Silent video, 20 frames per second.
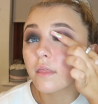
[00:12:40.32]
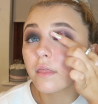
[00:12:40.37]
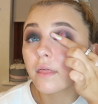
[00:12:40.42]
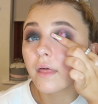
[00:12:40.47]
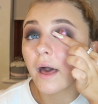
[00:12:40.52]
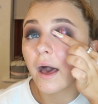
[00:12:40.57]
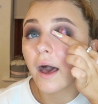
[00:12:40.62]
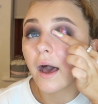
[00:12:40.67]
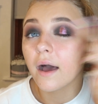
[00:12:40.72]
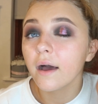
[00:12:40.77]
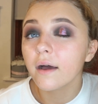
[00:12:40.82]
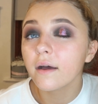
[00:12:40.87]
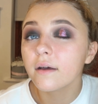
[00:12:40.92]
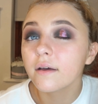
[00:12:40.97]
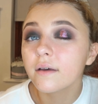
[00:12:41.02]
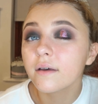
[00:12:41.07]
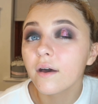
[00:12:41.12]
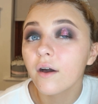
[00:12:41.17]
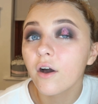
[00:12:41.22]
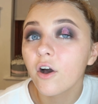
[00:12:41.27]
That,
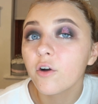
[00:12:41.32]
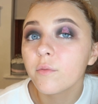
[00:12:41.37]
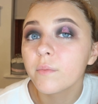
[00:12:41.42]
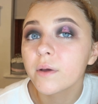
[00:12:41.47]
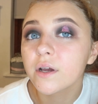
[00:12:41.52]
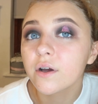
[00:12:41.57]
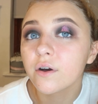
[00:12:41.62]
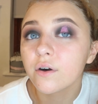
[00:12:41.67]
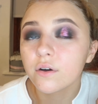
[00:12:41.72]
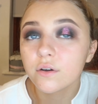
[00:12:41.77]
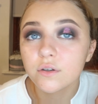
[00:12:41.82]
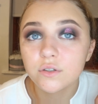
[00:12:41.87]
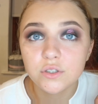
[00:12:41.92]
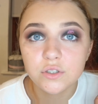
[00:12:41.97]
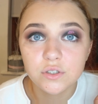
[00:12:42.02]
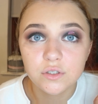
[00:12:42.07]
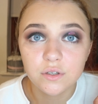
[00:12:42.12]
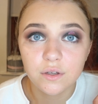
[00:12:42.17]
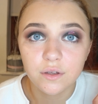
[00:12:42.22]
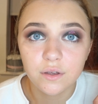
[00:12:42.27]
oh my
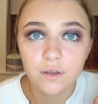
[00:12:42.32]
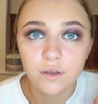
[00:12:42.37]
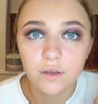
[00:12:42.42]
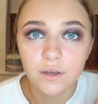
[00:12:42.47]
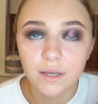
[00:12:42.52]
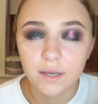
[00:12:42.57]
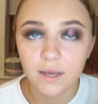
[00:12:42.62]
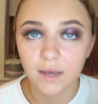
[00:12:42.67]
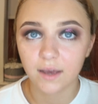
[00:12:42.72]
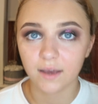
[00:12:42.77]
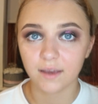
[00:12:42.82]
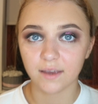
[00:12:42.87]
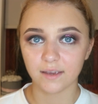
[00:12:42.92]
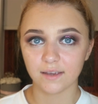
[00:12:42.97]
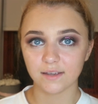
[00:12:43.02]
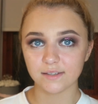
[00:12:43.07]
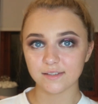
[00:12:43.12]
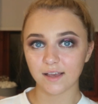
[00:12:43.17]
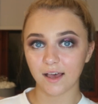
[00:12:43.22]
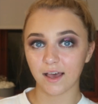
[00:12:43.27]
gosh,
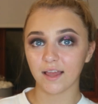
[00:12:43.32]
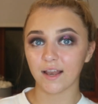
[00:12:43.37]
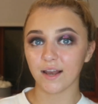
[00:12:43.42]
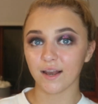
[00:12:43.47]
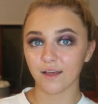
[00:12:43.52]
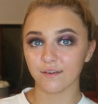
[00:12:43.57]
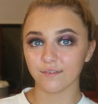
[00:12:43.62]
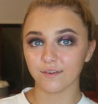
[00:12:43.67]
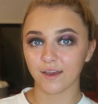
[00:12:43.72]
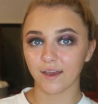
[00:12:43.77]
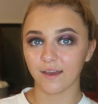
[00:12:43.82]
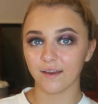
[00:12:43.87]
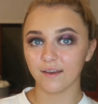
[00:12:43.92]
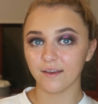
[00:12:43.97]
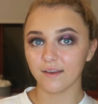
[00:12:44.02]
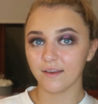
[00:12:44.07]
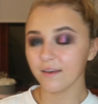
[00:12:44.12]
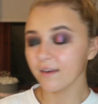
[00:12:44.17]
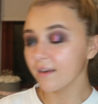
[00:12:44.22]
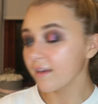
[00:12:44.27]
guys, I love it.
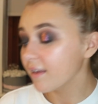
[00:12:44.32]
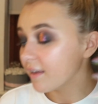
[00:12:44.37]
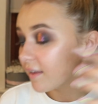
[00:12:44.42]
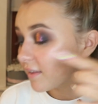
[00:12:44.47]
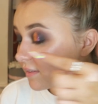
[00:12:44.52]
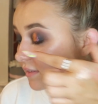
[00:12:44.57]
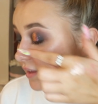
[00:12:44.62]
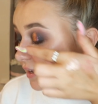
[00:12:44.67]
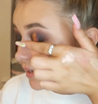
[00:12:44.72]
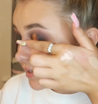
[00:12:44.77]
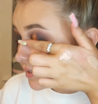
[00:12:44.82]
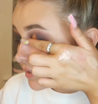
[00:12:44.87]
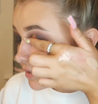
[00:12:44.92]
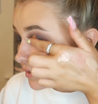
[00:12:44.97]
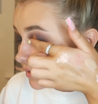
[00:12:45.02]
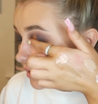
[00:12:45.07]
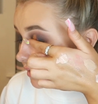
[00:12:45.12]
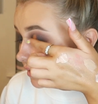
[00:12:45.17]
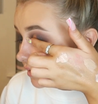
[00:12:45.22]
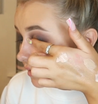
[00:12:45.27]
That is
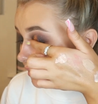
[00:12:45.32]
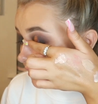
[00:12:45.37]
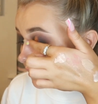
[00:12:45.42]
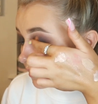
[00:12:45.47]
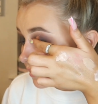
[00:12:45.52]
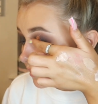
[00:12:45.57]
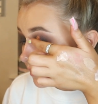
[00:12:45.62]
stunning.